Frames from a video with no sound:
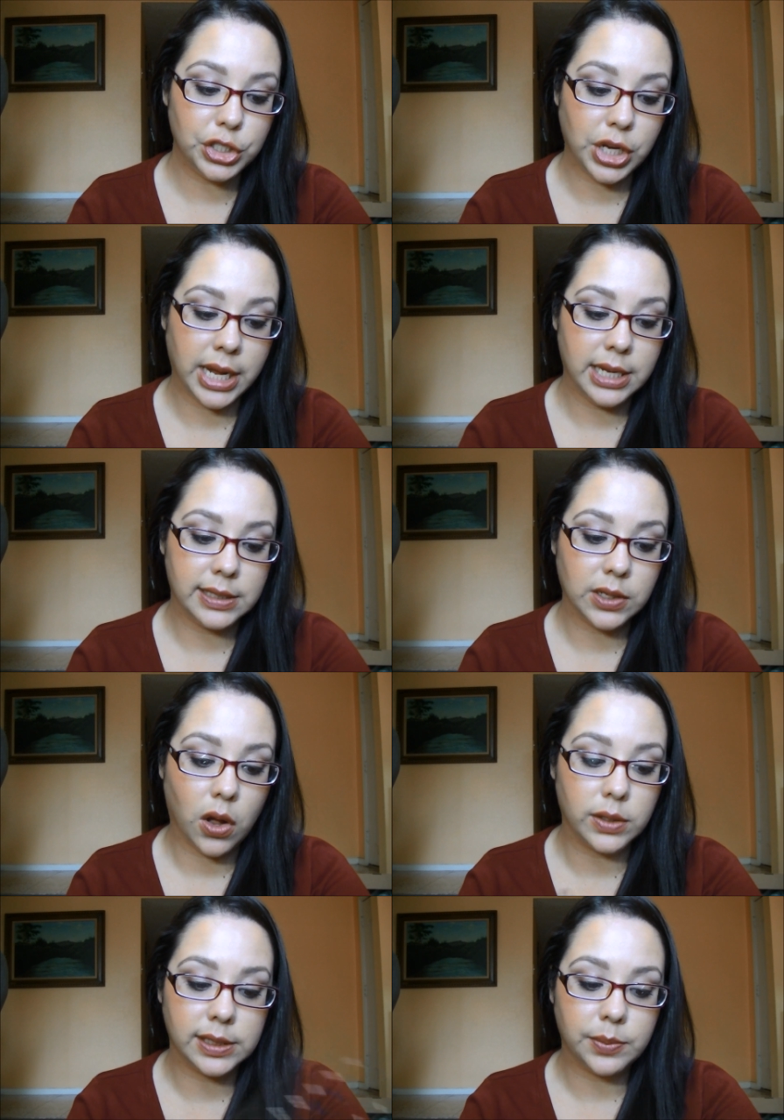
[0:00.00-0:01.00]
shade is
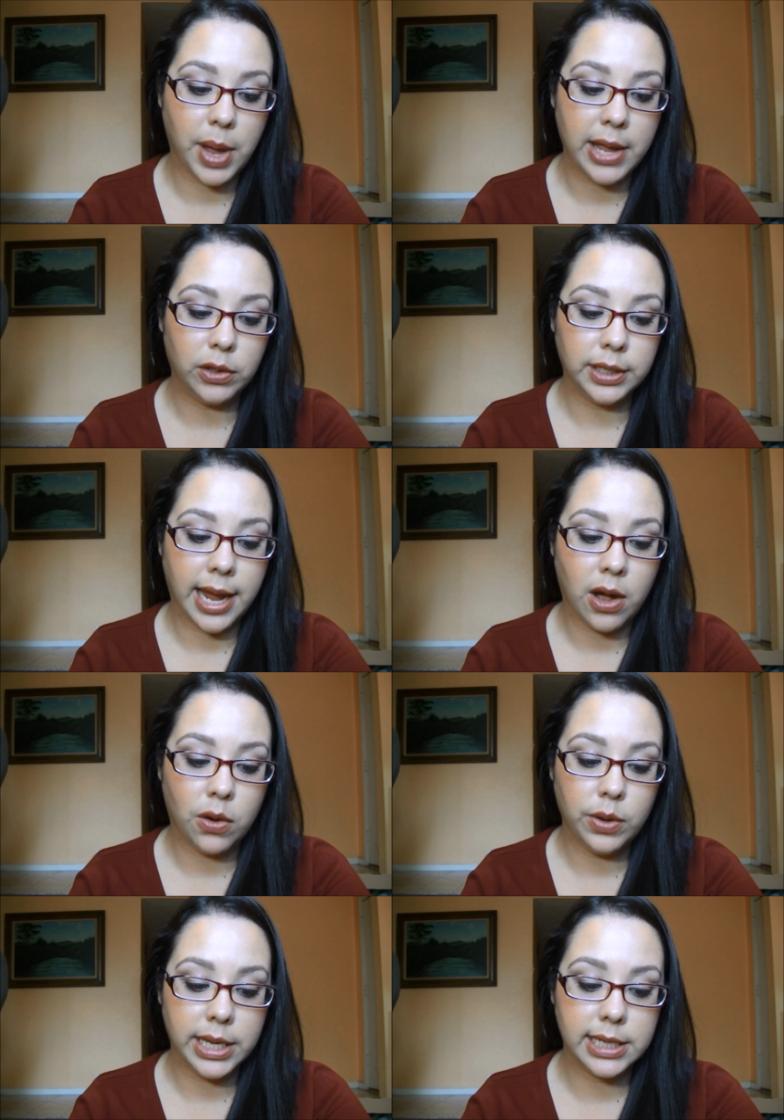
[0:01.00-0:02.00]
called Smile
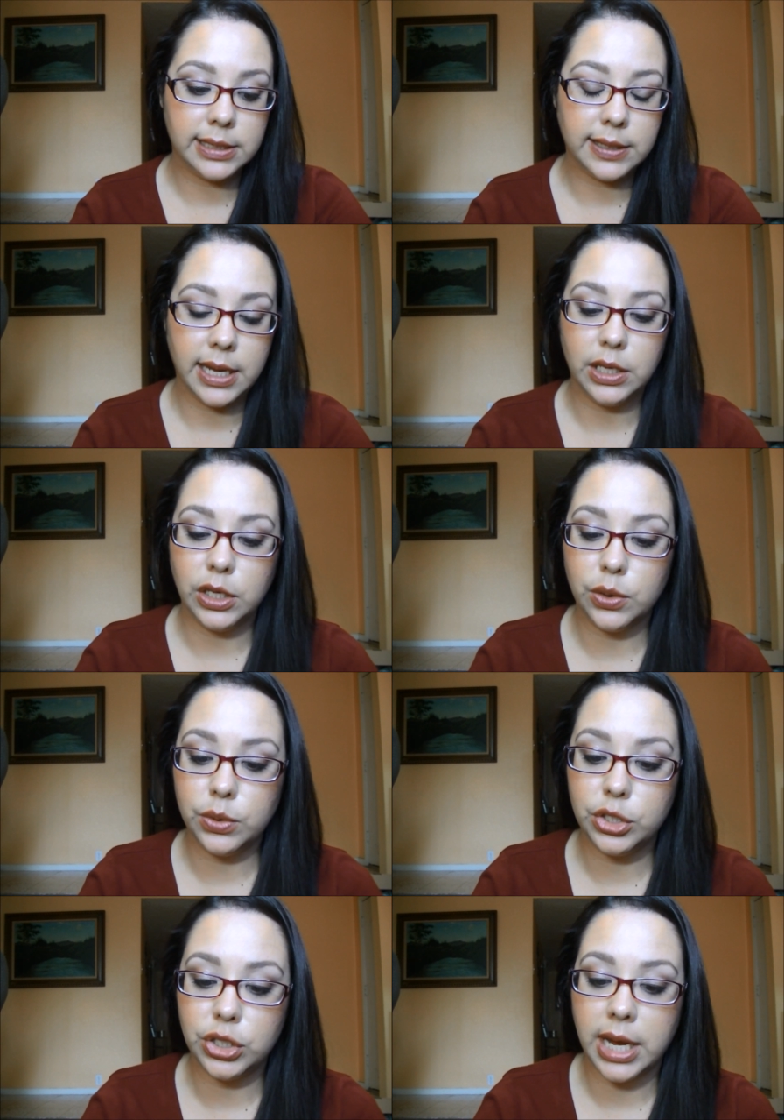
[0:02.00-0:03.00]
Now. It is a new
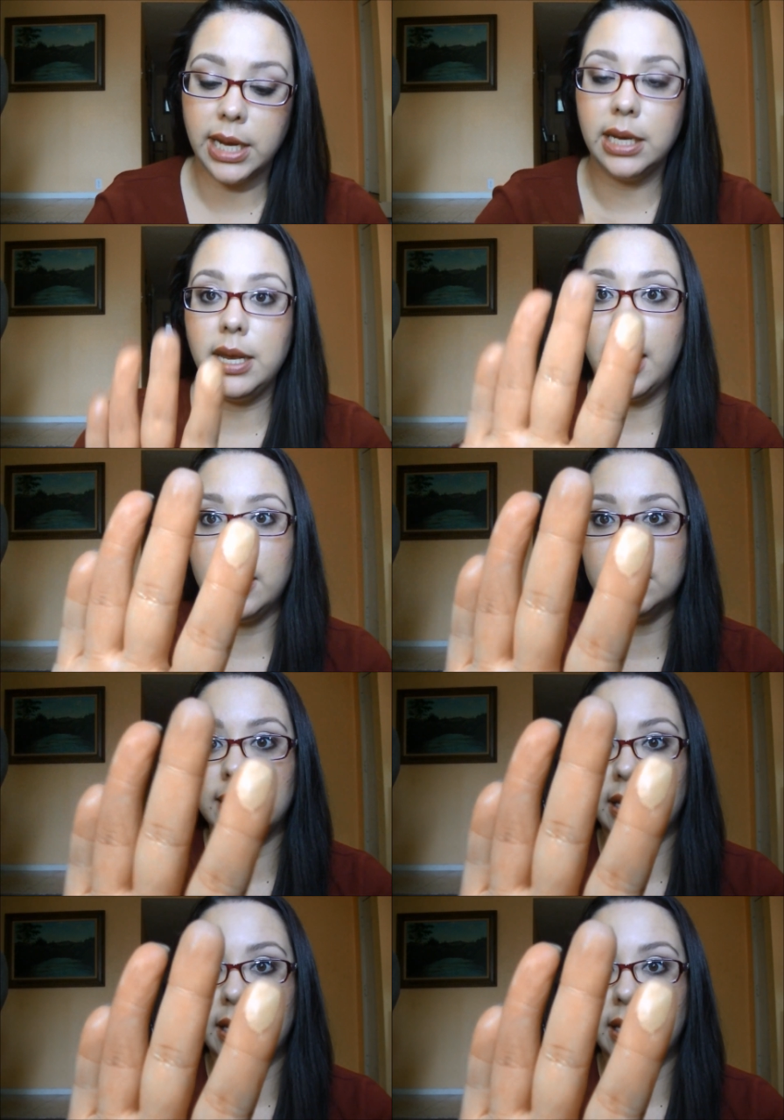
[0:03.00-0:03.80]
shade, and it's like